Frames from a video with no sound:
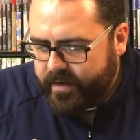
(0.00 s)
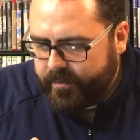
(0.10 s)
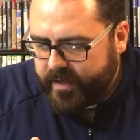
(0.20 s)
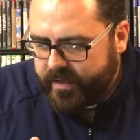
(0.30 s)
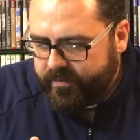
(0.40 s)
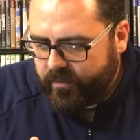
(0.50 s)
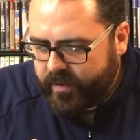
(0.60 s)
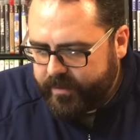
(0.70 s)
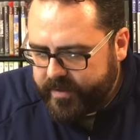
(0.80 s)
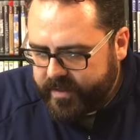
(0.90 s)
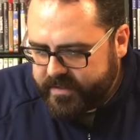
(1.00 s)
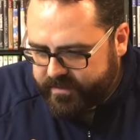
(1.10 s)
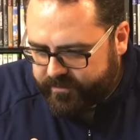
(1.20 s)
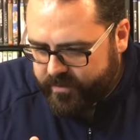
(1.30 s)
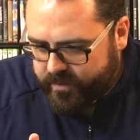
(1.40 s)
I might give it a wipe down. It has a
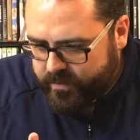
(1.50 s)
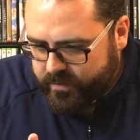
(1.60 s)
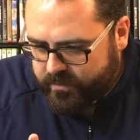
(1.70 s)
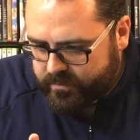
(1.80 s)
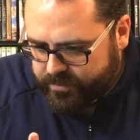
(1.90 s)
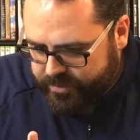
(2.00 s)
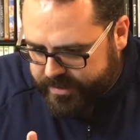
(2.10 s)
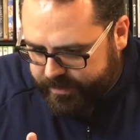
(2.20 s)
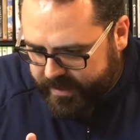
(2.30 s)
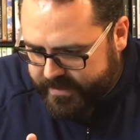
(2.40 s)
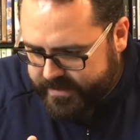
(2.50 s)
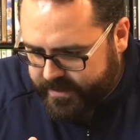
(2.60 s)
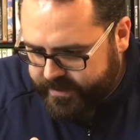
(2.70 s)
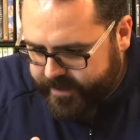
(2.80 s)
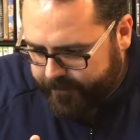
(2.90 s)
few little spots
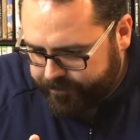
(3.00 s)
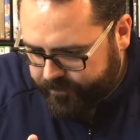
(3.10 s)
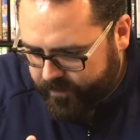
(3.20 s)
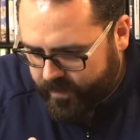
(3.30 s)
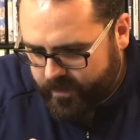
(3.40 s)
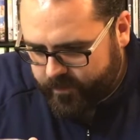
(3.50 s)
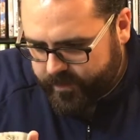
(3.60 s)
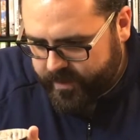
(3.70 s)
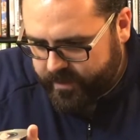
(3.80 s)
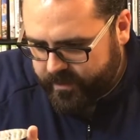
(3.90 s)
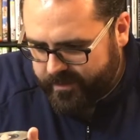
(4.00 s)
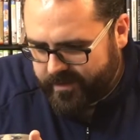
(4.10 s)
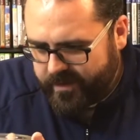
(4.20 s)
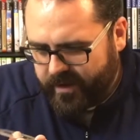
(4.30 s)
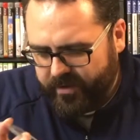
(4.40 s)
on it. But
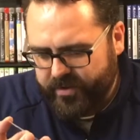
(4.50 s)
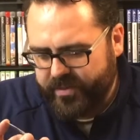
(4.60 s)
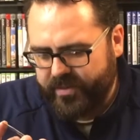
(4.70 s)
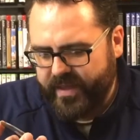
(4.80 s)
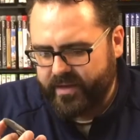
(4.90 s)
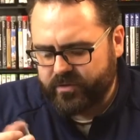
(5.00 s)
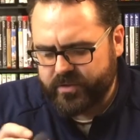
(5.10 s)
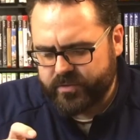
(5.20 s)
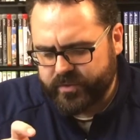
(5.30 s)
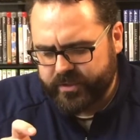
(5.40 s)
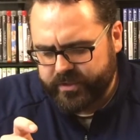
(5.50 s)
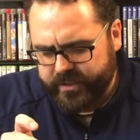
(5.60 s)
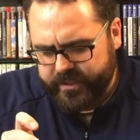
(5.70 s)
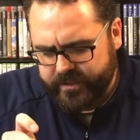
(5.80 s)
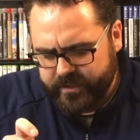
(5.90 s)
other than that, it looks really
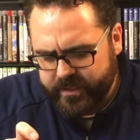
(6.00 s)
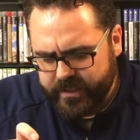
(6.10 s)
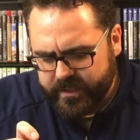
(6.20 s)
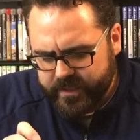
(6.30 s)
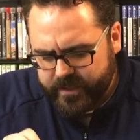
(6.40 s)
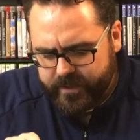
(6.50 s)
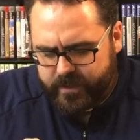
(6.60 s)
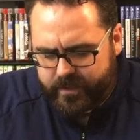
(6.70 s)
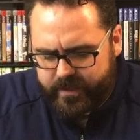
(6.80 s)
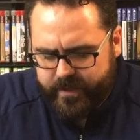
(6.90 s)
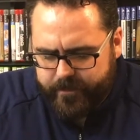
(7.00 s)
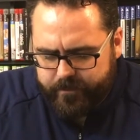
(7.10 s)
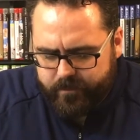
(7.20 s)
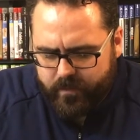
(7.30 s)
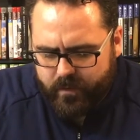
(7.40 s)
good. Yeah.
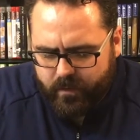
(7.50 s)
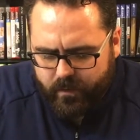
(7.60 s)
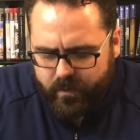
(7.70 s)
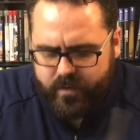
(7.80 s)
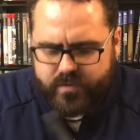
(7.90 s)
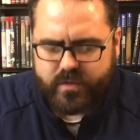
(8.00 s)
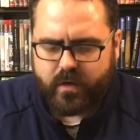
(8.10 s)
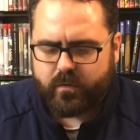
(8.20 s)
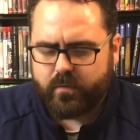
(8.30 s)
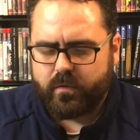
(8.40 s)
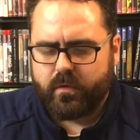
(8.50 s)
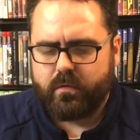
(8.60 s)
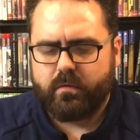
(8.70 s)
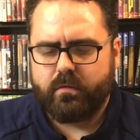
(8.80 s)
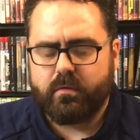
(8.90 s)
So,
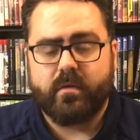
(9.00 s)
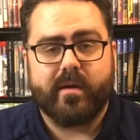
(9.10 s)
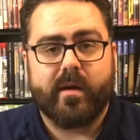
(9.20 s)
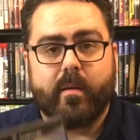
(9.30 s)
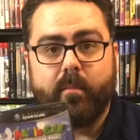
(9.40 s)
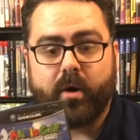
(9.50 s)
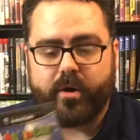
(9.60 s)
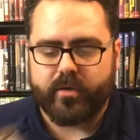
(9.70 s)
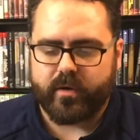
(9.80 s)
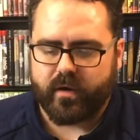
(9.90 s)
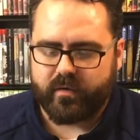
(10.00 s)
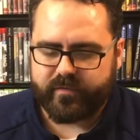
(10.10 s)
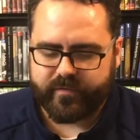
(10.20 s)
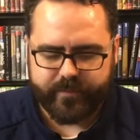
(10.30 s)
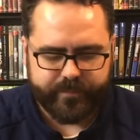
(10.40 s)
Mario
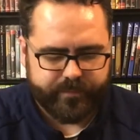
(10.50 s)
Golf.